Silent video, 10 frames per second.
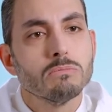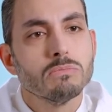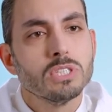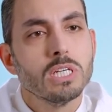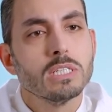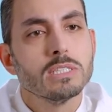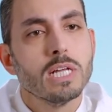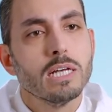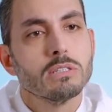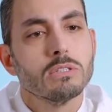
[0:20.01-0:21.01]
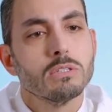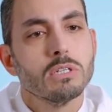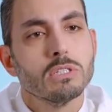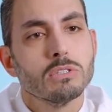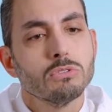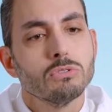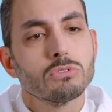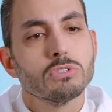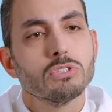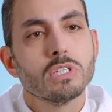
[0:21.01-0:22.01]
see is that uh,
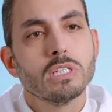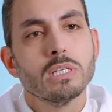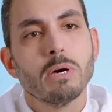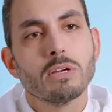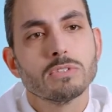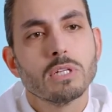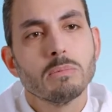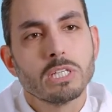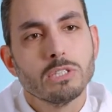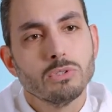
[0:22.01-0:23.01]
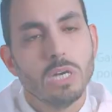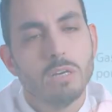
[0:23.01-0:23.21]
you restrict the amount of stomach that you